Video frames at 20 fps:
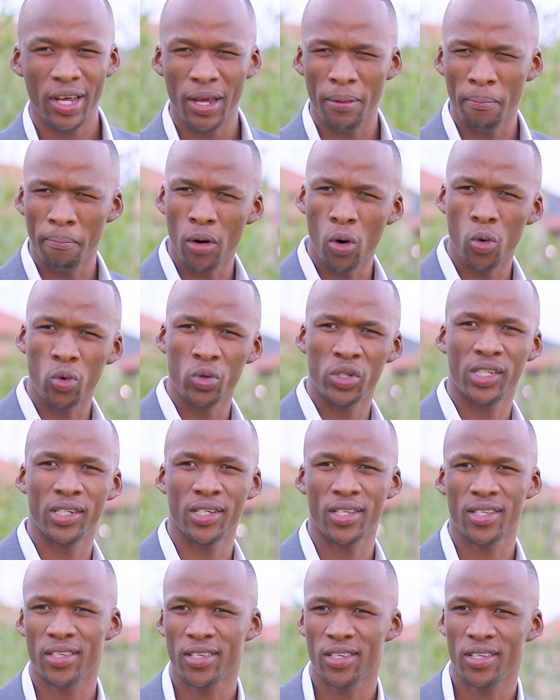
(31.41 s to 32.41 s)

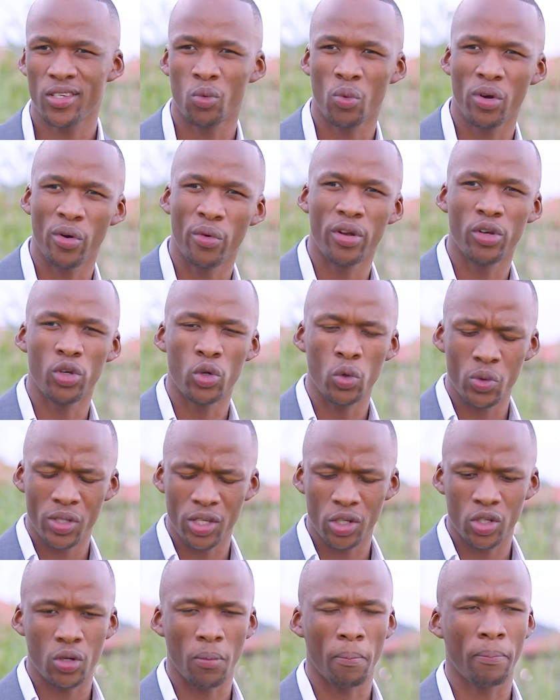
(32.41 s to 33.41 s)
emotions. We reduce
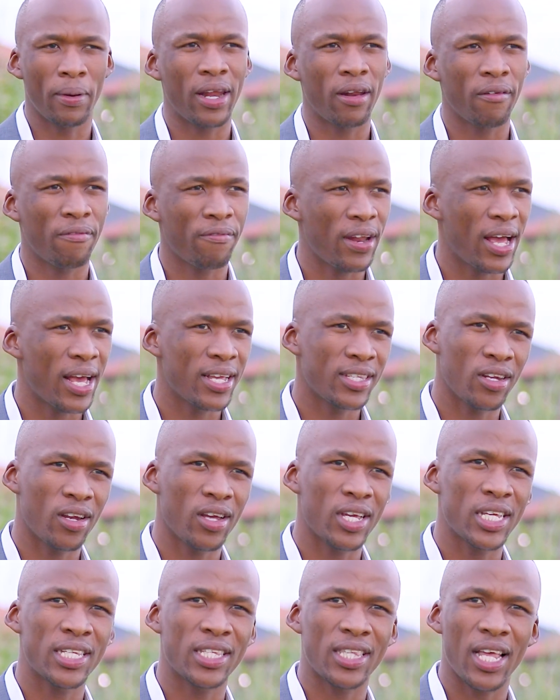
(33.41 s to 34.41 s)
it to butterflies in
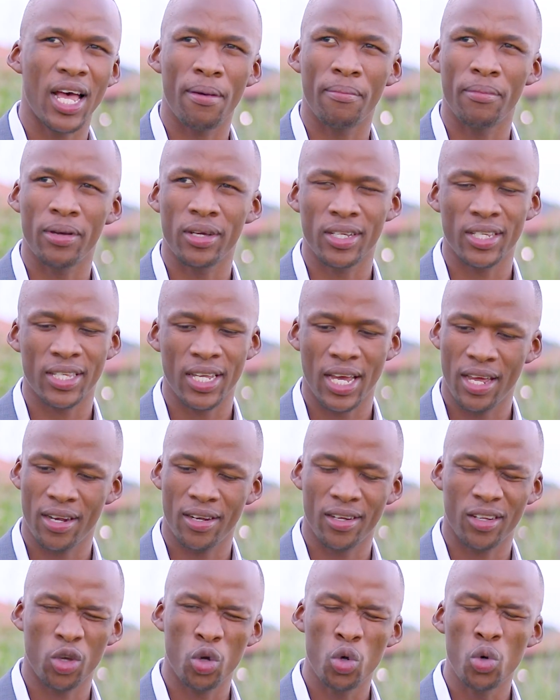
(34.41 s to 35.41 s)
our stomachs
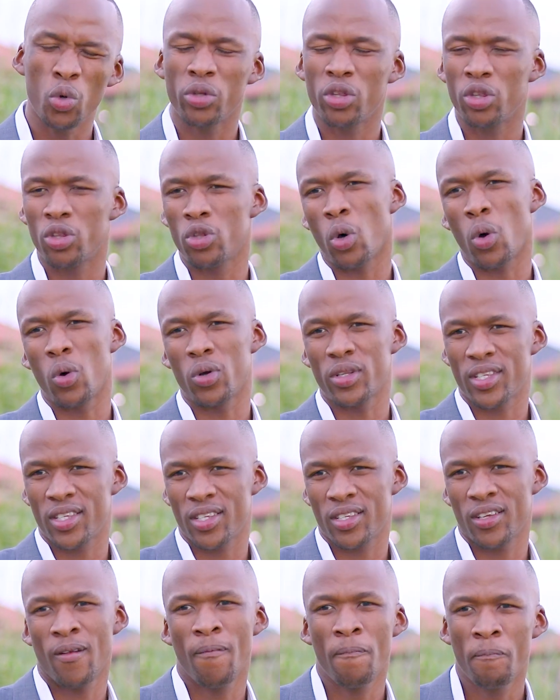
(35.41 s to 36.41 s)
and cute
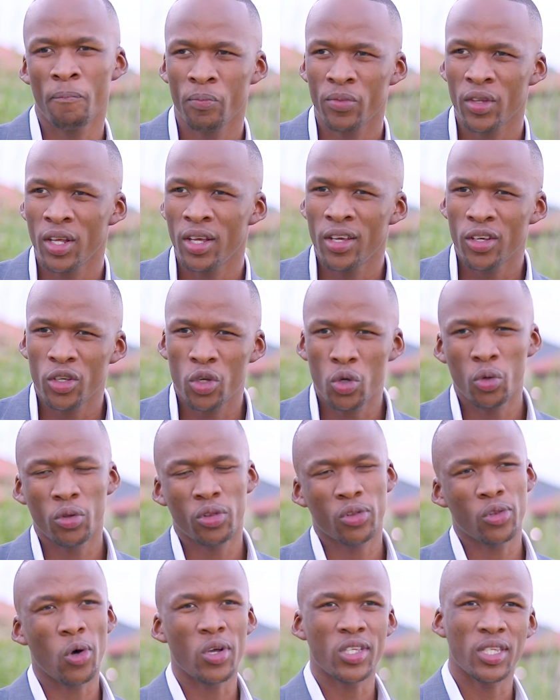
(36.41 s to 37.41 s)
thoughts. Cute
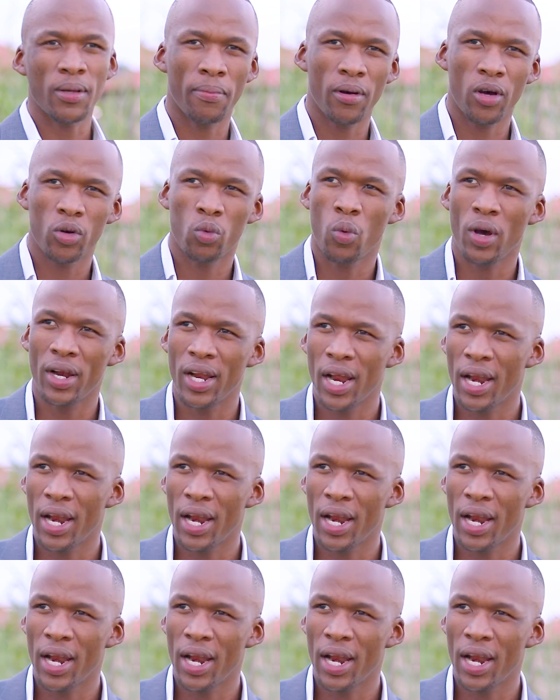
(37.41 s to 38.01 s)
thoughts about one